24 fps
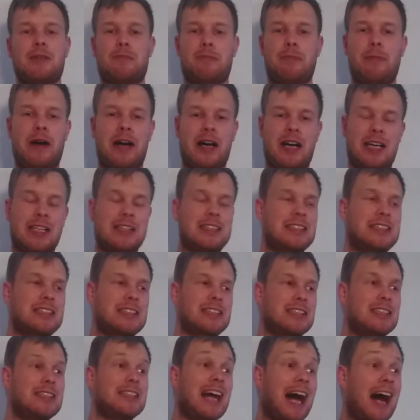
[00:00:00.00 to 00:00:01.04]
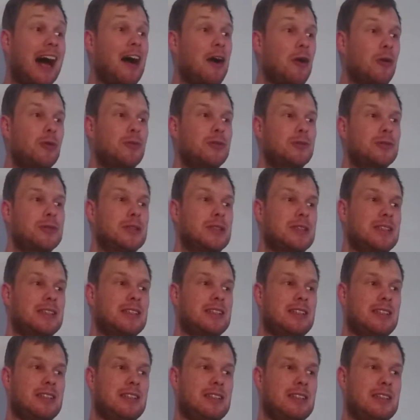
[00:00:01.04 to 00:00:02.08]
but now
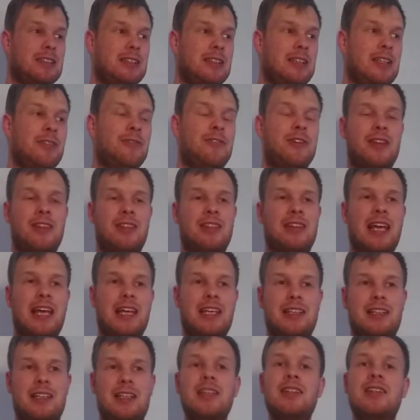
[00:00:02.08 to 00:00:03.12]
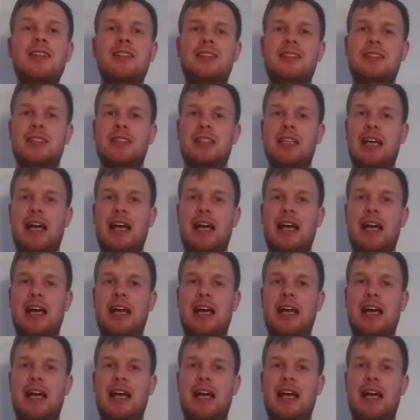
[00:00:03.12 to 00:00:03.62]
even they didn't